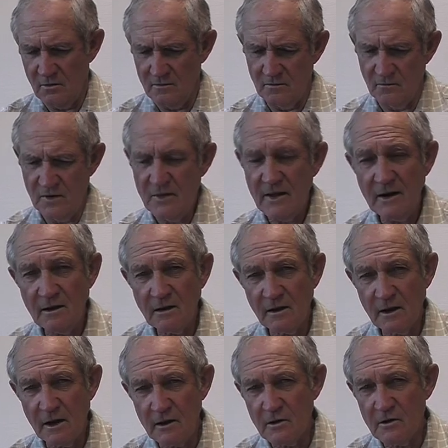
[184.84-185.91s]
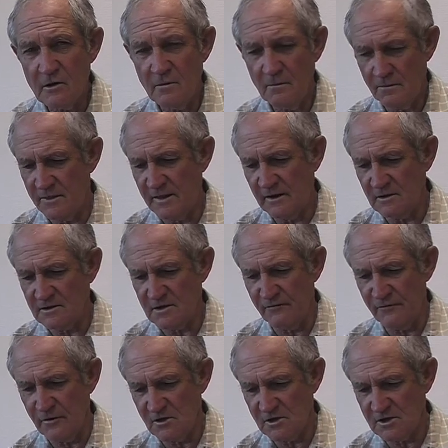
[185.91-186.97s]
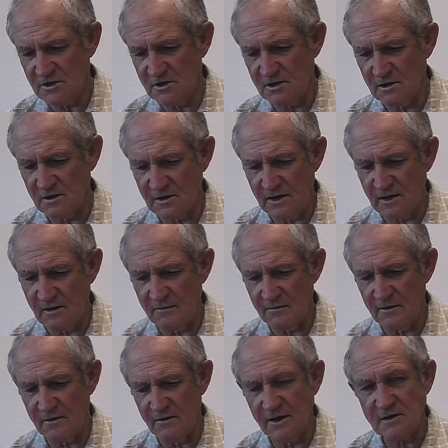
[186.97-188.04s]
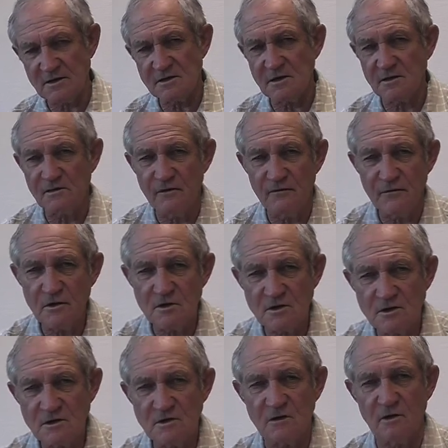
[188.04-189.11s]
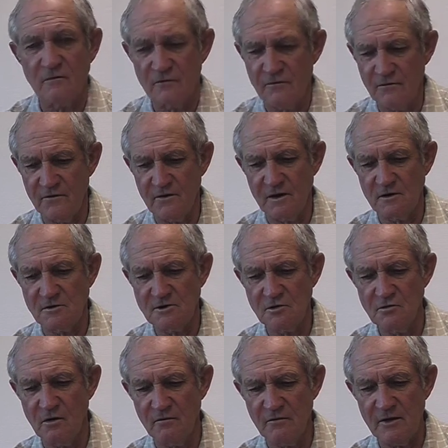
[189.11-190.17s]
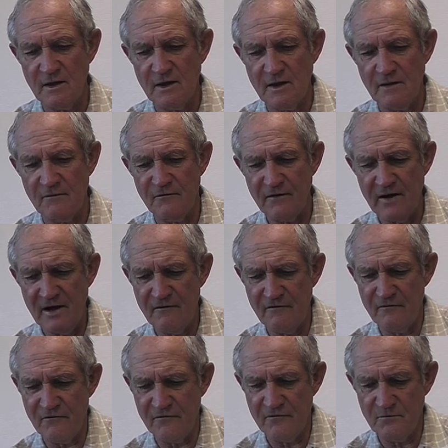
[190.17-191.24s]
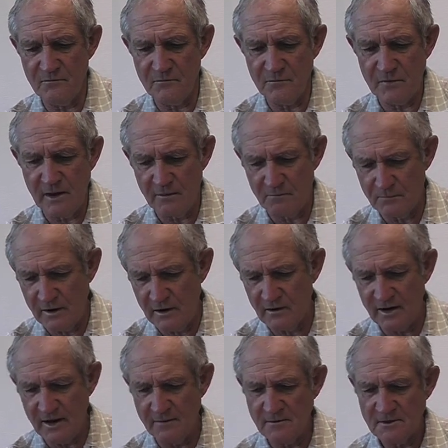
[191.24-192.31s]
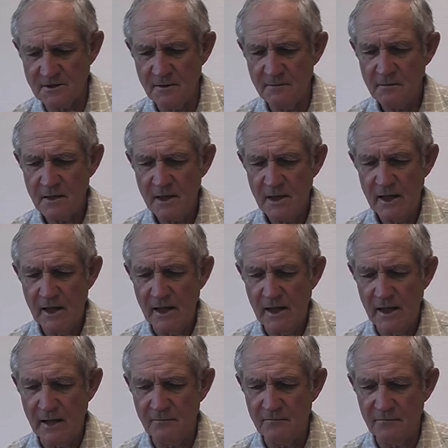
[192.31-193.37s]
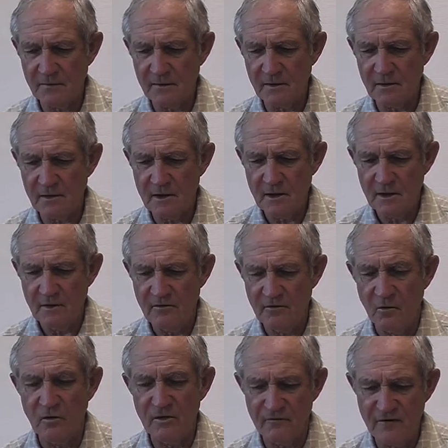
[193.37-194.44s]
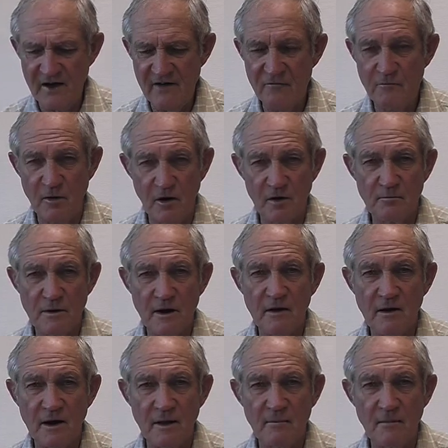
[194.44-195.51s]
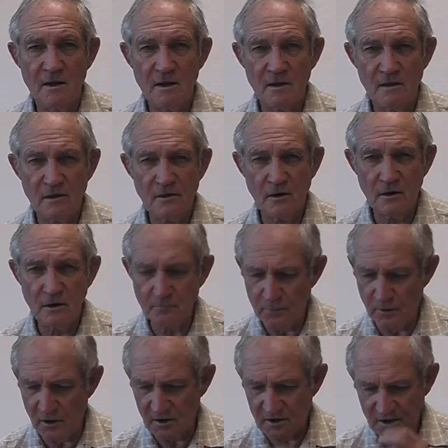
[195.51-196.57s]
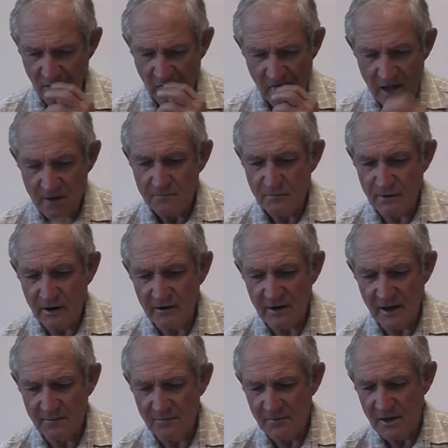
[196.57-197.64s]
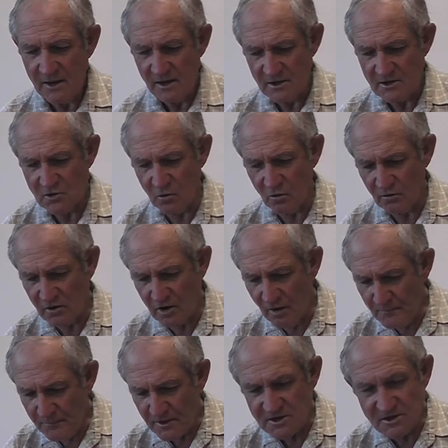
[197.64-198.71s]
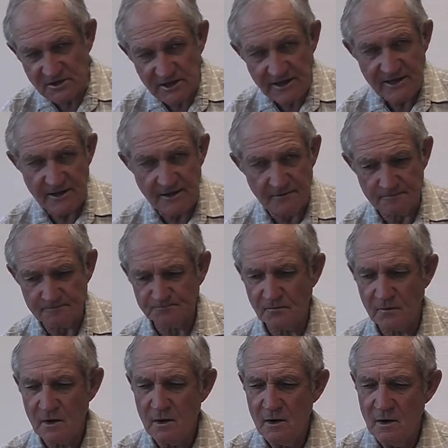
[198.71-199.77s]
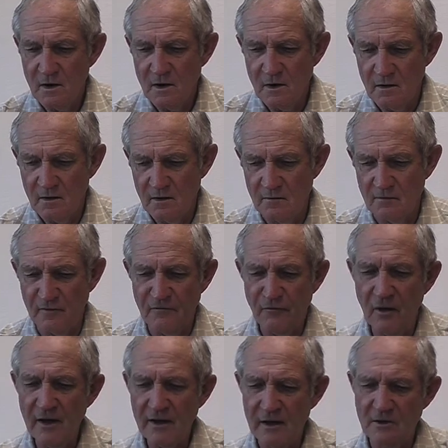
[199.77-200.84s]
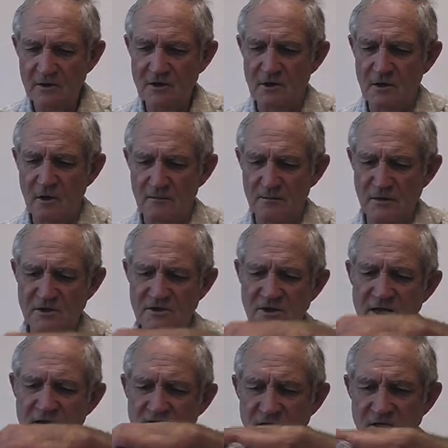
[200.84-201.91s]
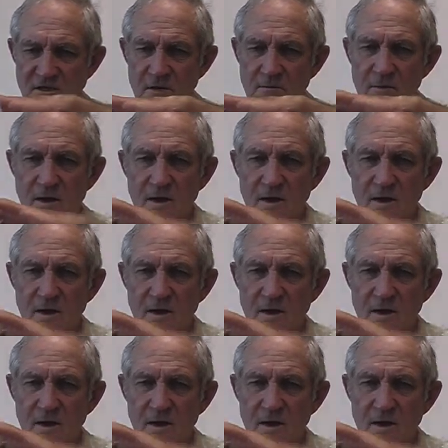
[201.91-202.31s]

We then go, that is the first, that's the first of 2 of the 5 programs, or the 5-part program. The 3rd part program is called Compost Tea. Before I go to the compost tea system,